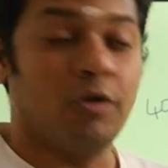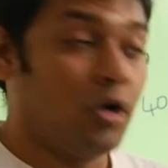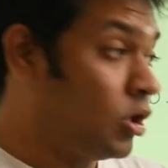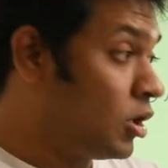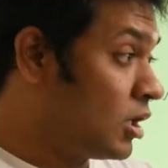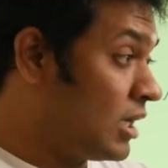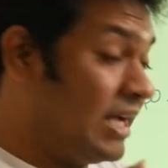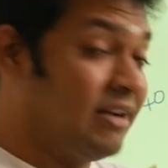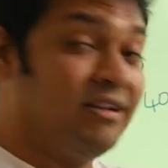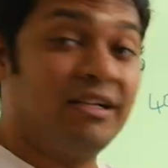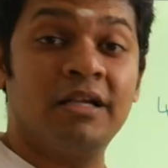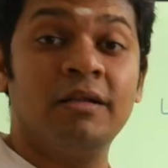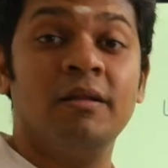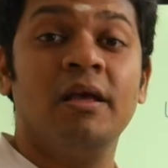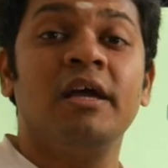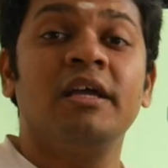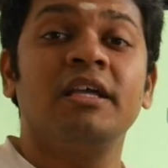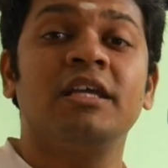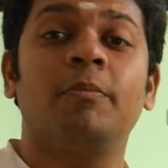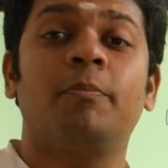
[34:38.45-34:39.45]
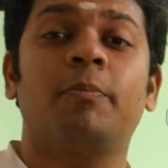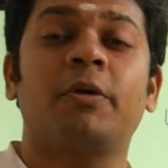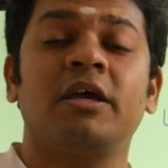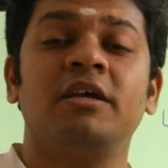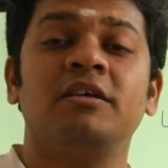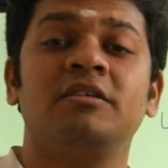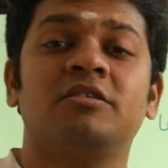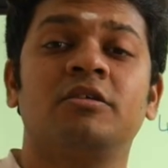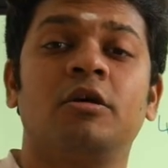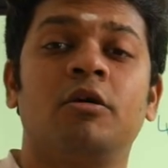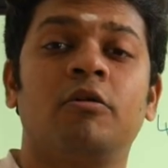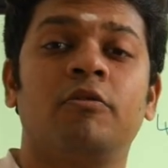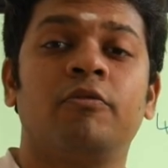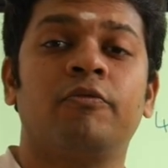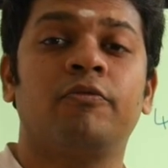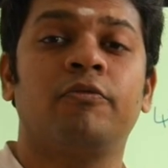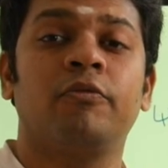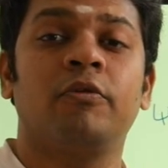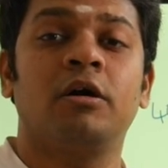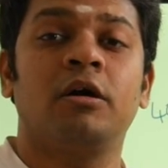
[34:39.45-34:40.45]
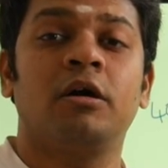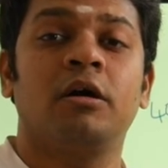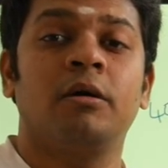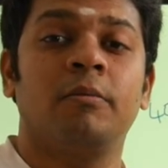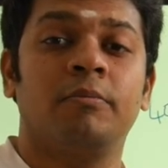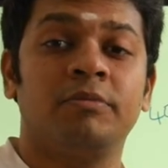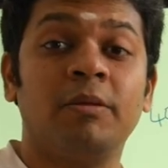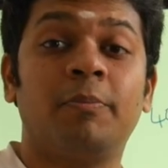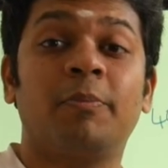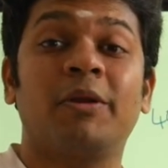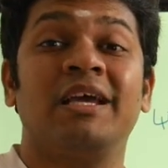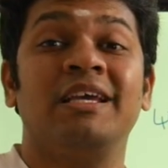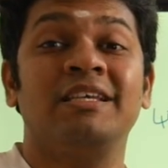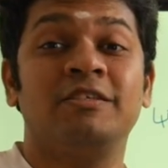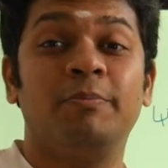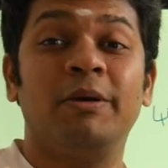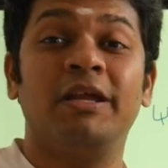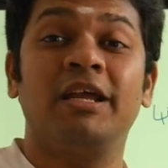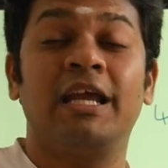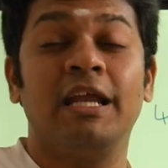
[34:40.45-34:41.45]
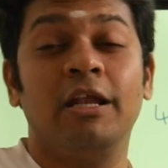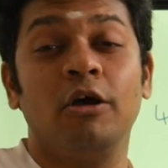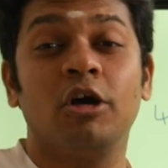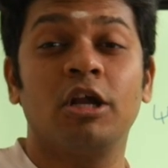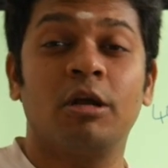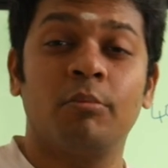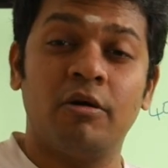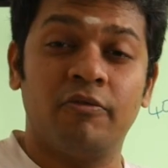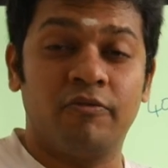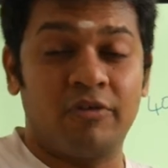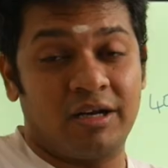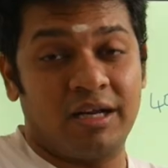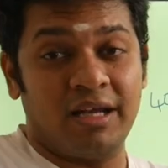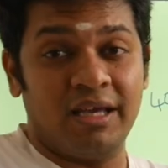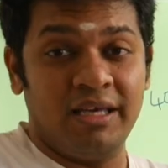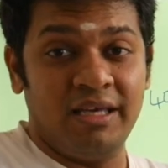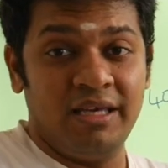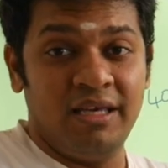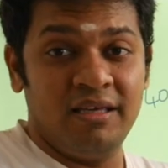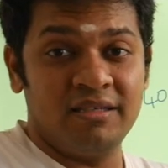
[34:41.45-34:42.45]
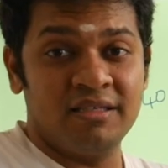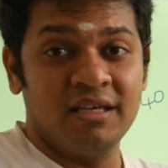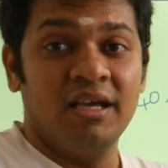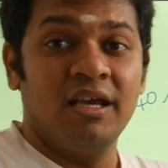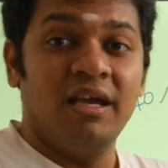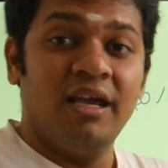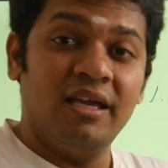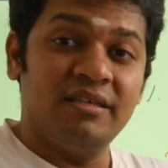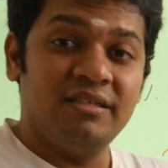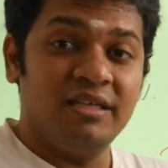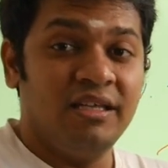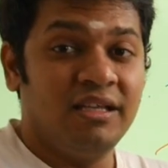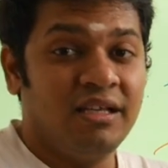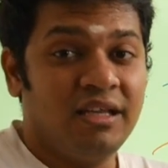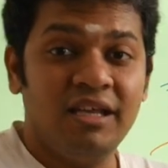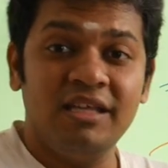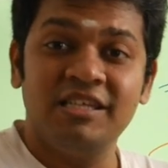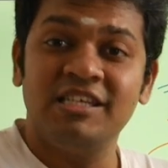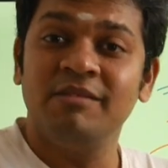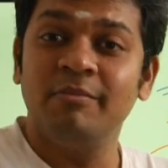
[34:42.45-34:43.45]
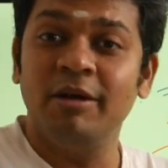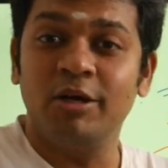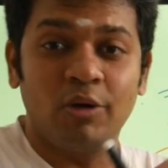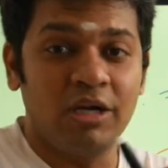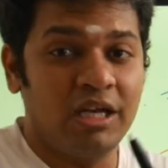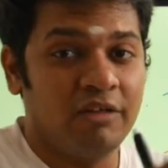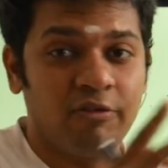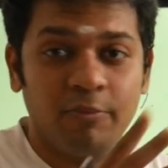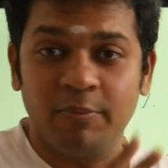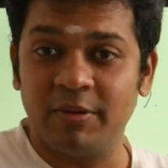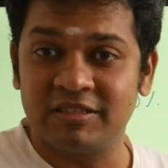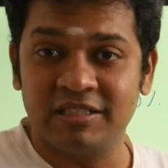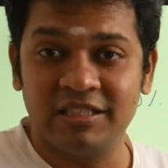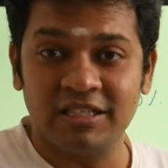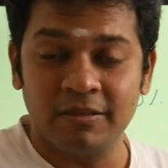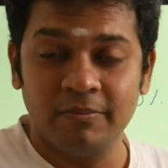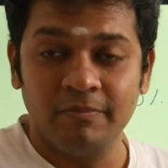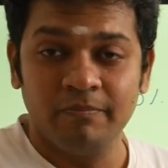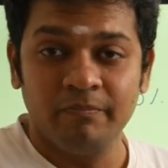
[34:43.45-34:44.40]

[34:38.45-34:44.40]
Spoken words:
Or I'll tell, a price of the price per kilogram of rice is increasing by 25%.